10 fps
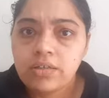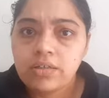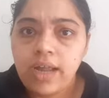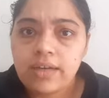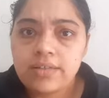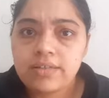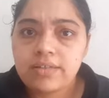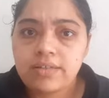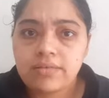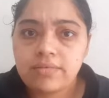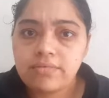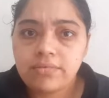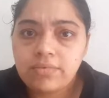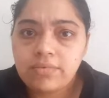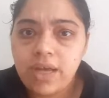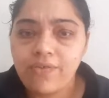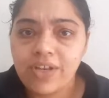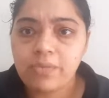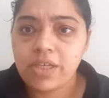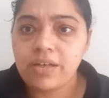That is
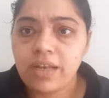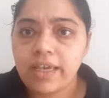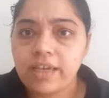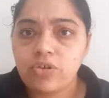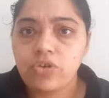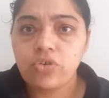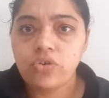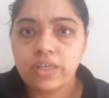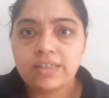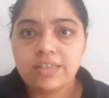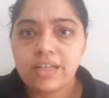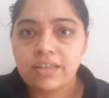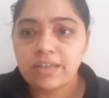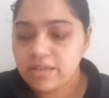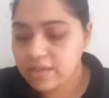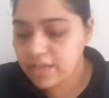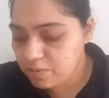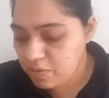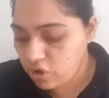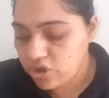available, like, easily these days
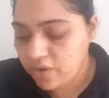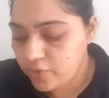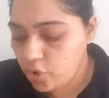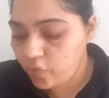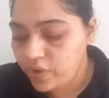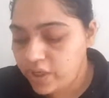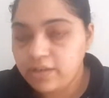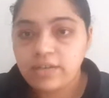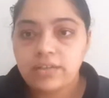because of COVID.